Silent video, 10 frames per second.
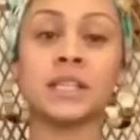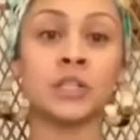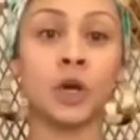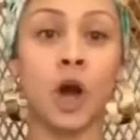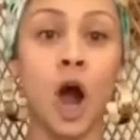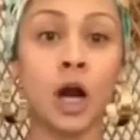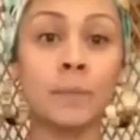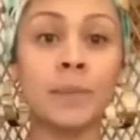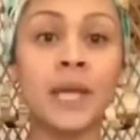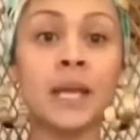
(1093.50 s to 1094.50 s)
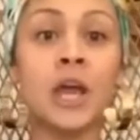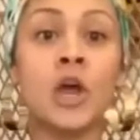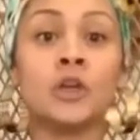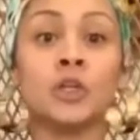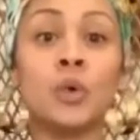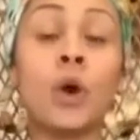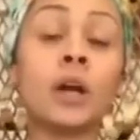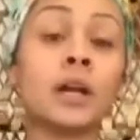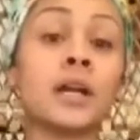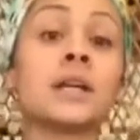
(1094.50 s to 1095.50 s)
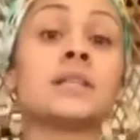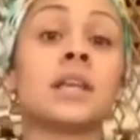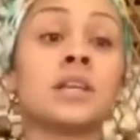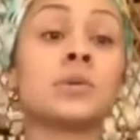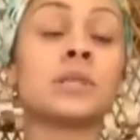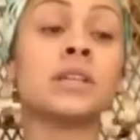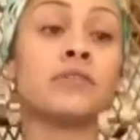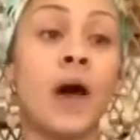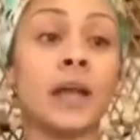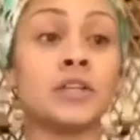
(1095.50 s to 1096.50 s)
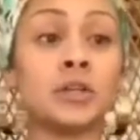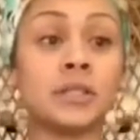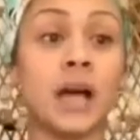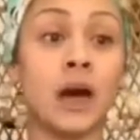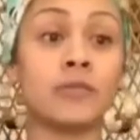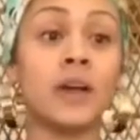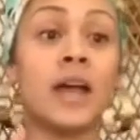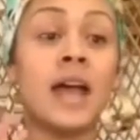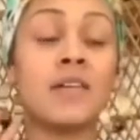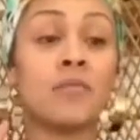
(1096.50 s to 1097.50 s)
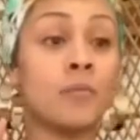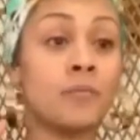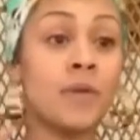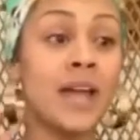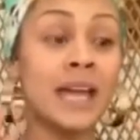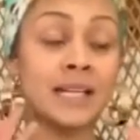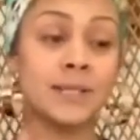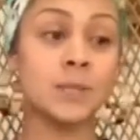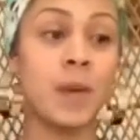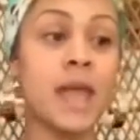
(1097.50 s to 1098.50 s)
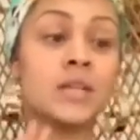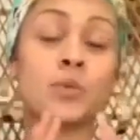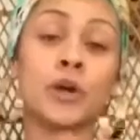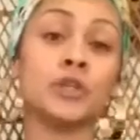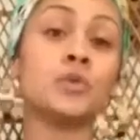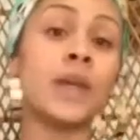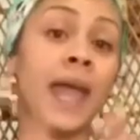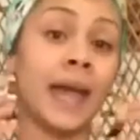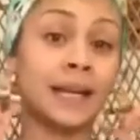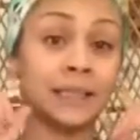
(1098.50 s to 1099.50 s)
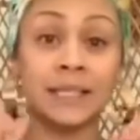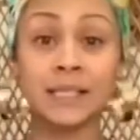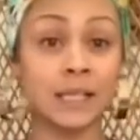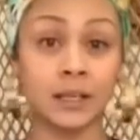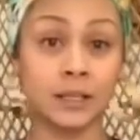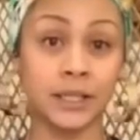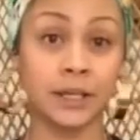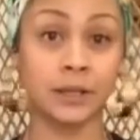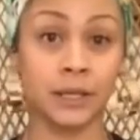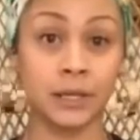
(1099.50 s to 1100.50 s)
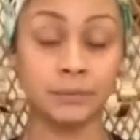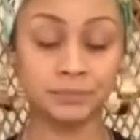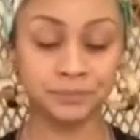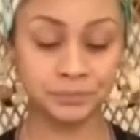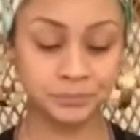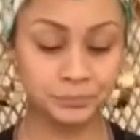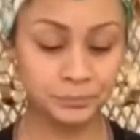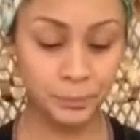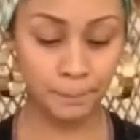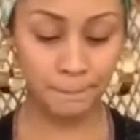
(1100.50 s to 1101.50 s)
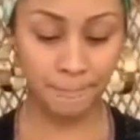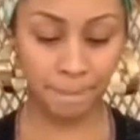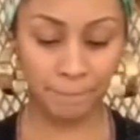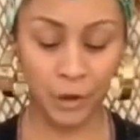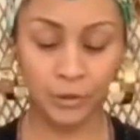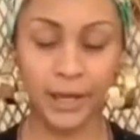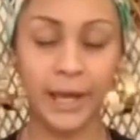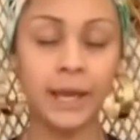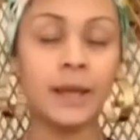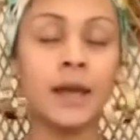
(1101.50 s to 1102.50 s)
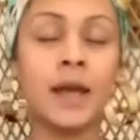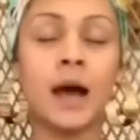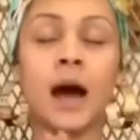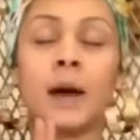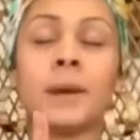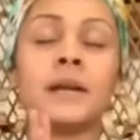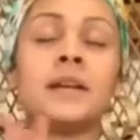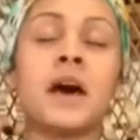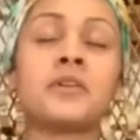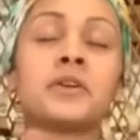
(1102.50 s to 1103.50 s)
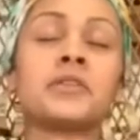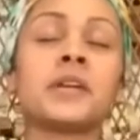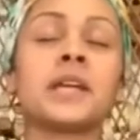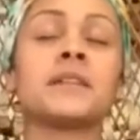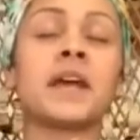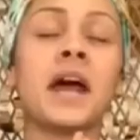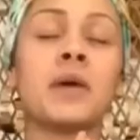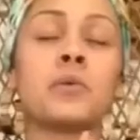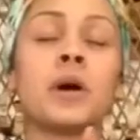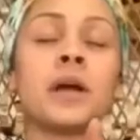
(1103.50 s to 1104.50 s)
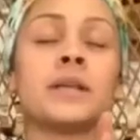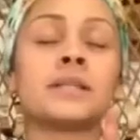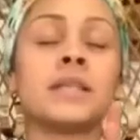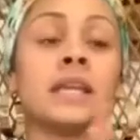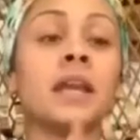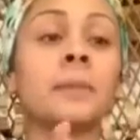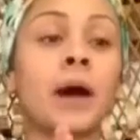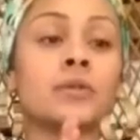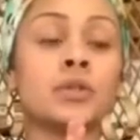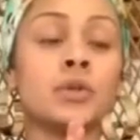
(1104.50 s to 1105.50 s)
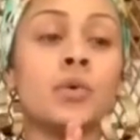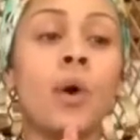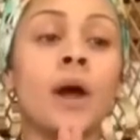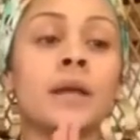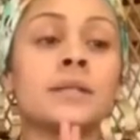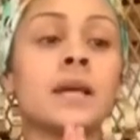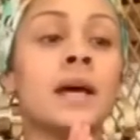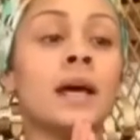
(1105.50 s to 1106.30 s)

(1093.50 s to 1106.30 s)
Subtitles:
your heartbeat, you are going to continuously find yourself in a space where you can't listen clearly. Okay? Another thing that I was thinking about too was,